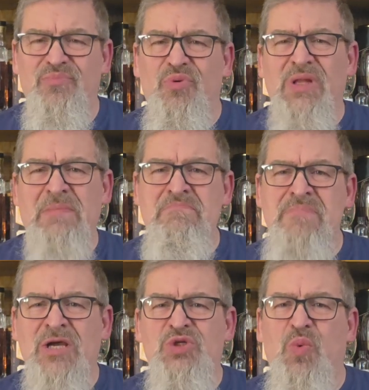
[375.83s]
really
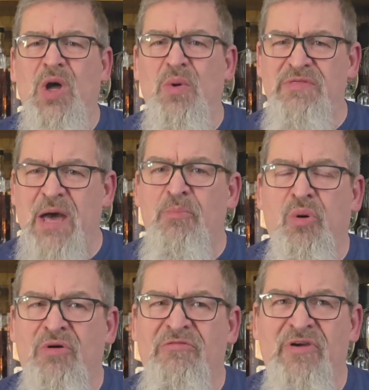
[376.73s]
mesh well with that
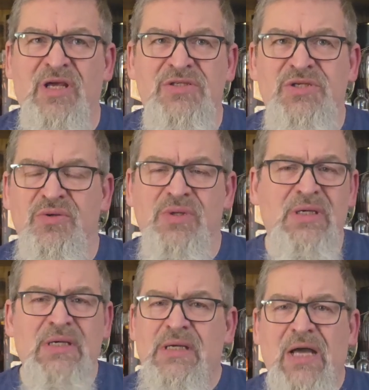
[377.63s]
port finish. So,
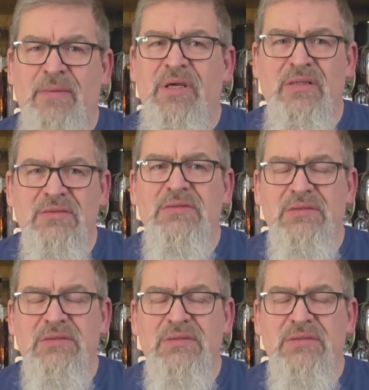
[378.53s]
I mean,